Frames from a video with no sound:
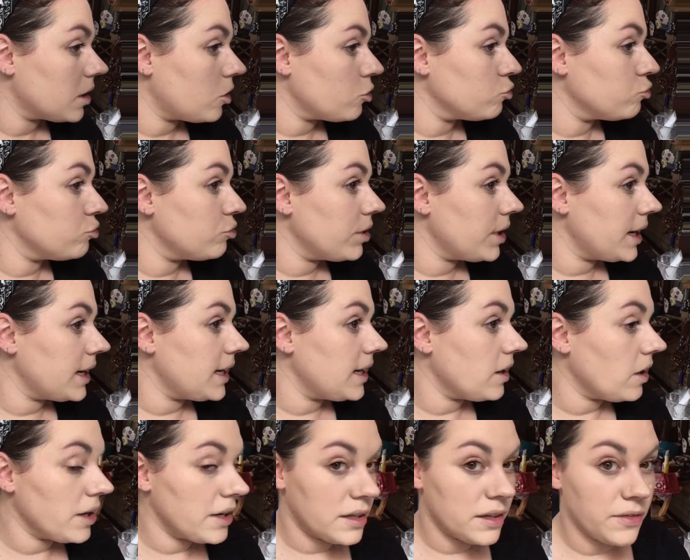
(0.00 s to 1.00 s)
I really
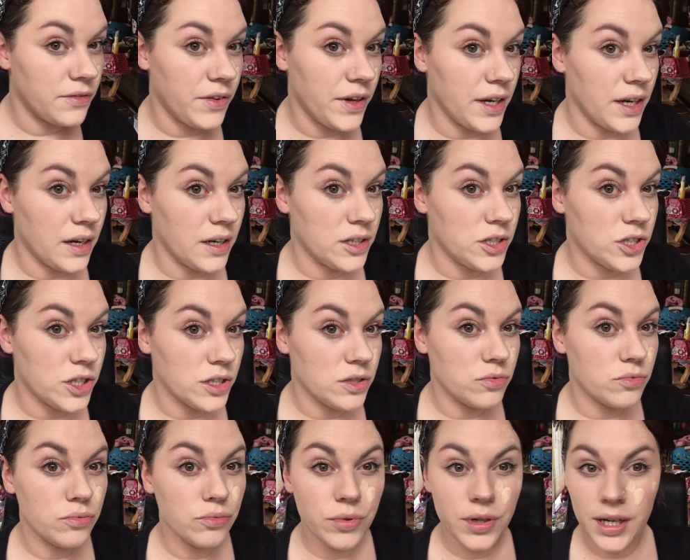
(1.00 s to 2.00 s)
like the finish.
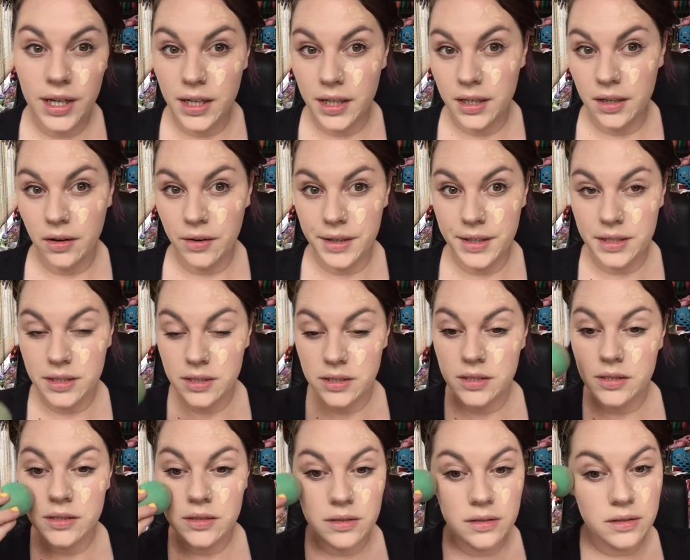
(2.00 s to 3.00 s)
It's really
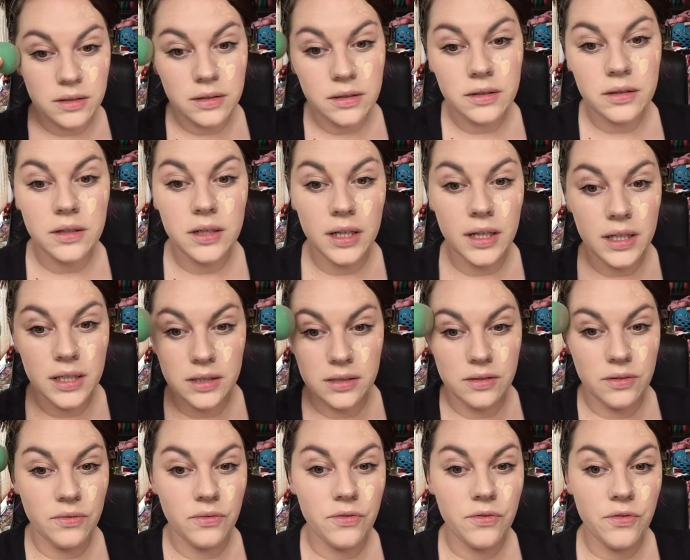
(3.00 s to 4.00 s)
nice and it
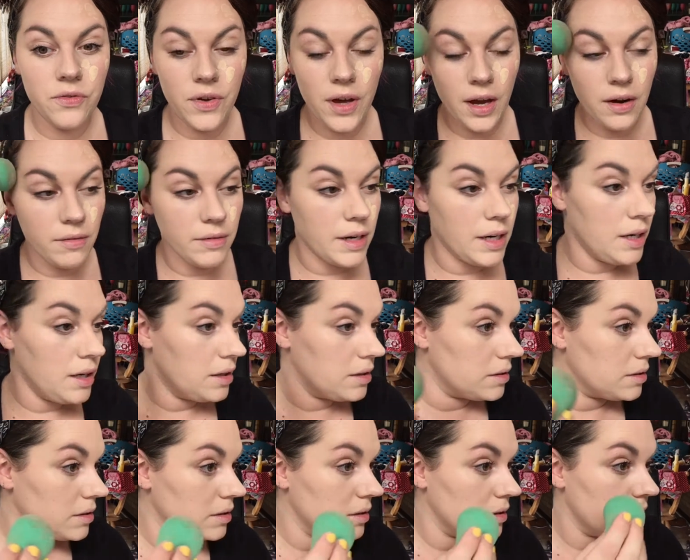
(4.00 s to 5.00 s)
is very
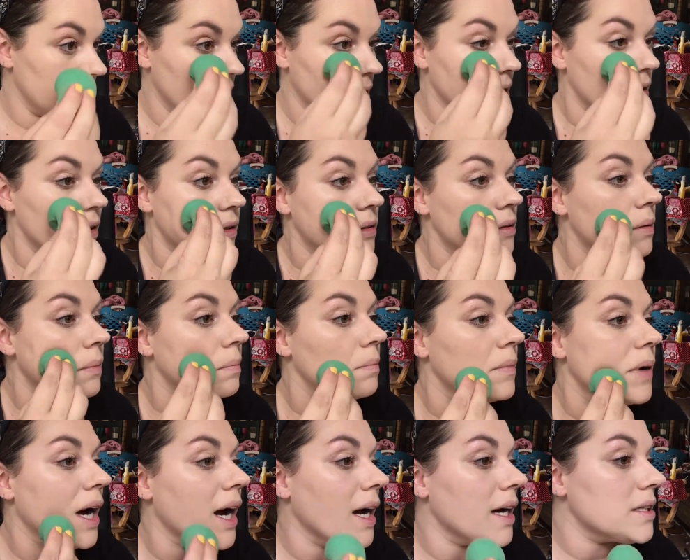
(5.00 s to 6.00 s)

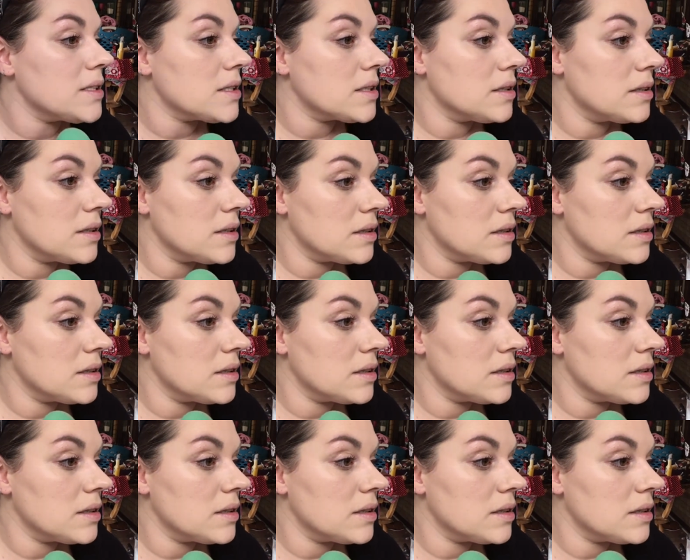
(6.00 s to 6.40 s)
matte.